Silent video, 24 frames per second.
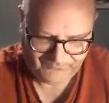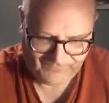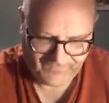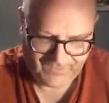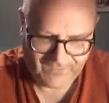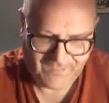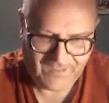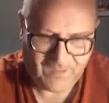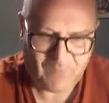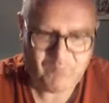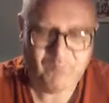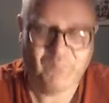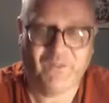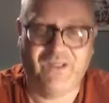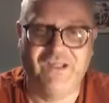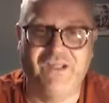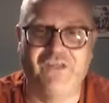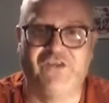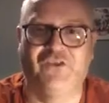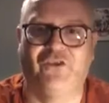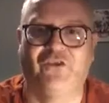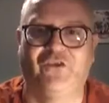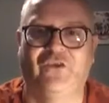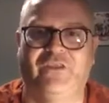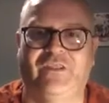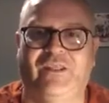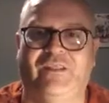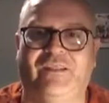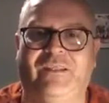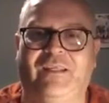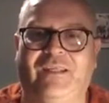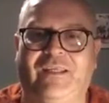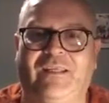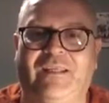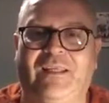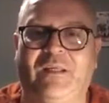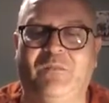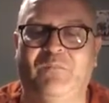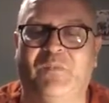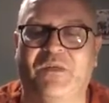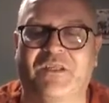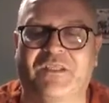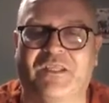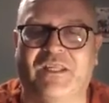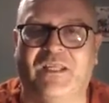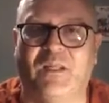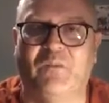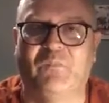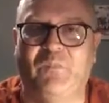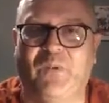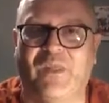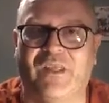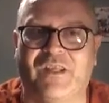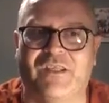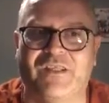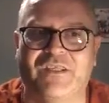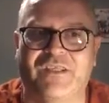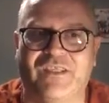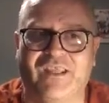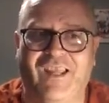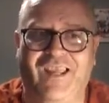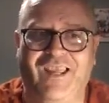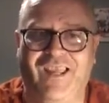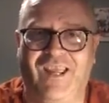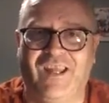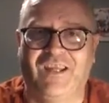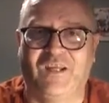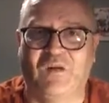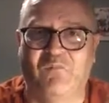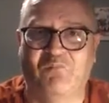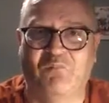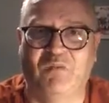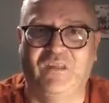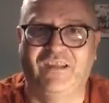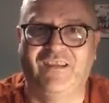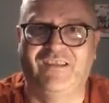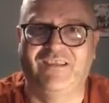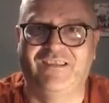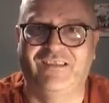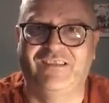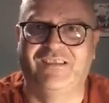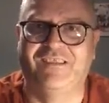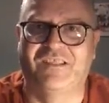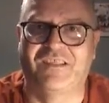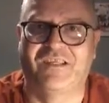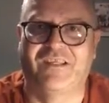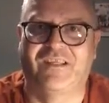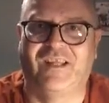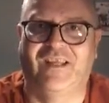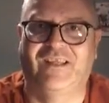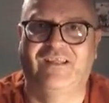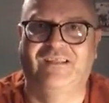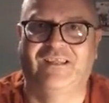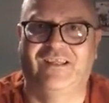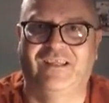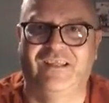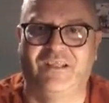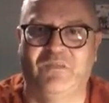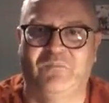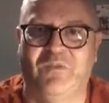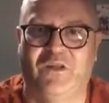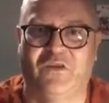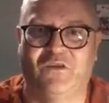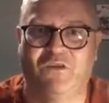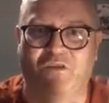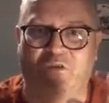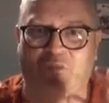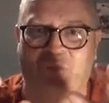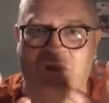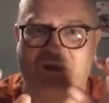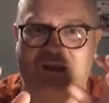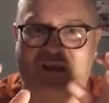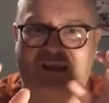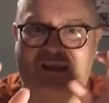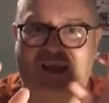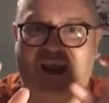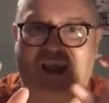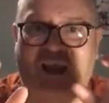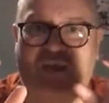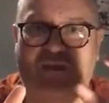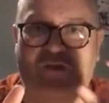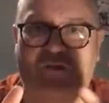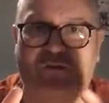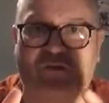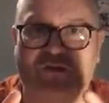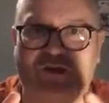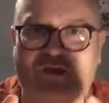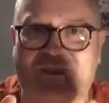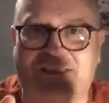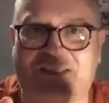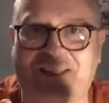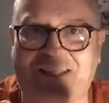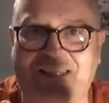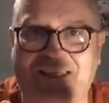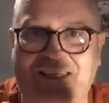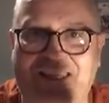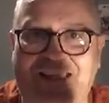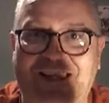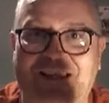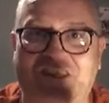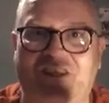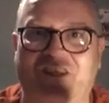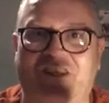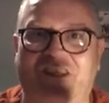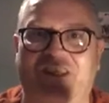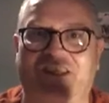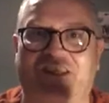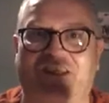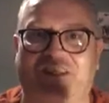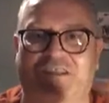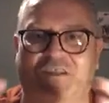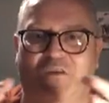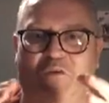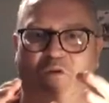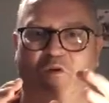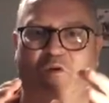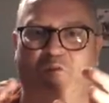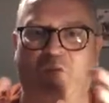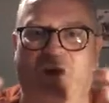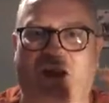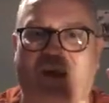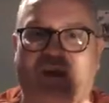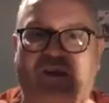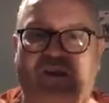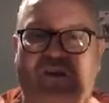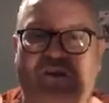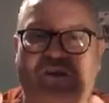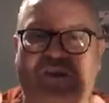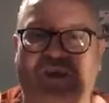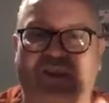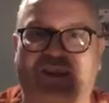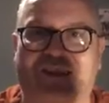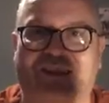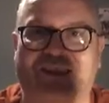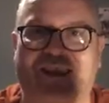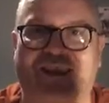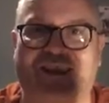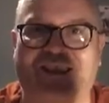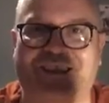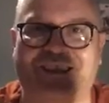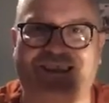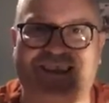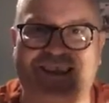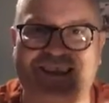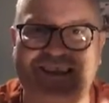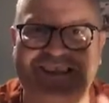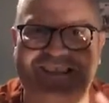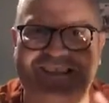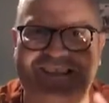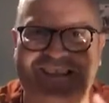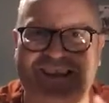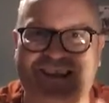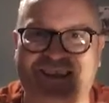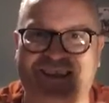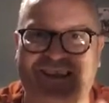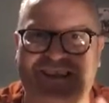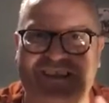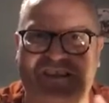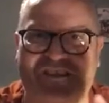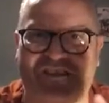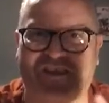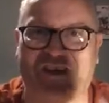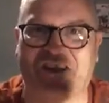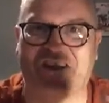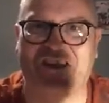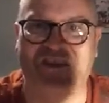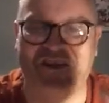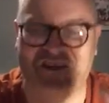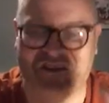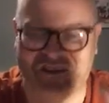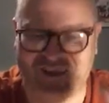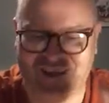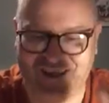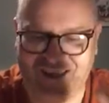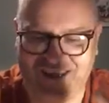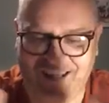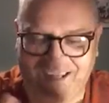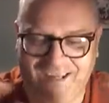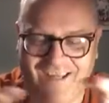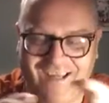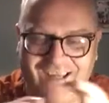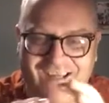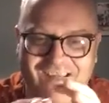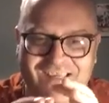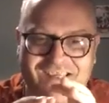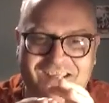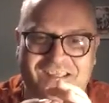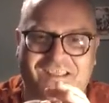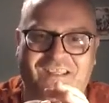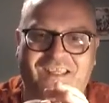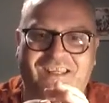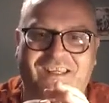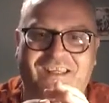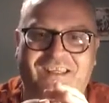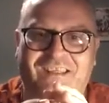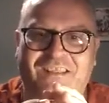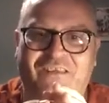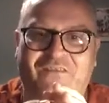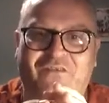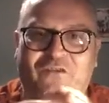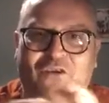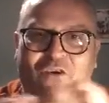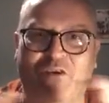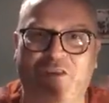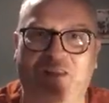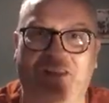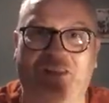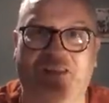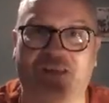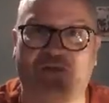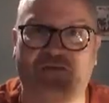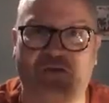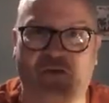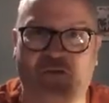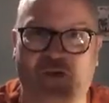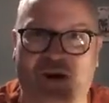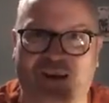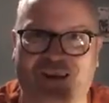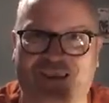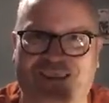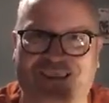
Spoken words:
And I'm pretty sure that 99% of parents completely understand this, because once they hit those teenage years, oh my goodness, is there a change? It's like they've caught the devil.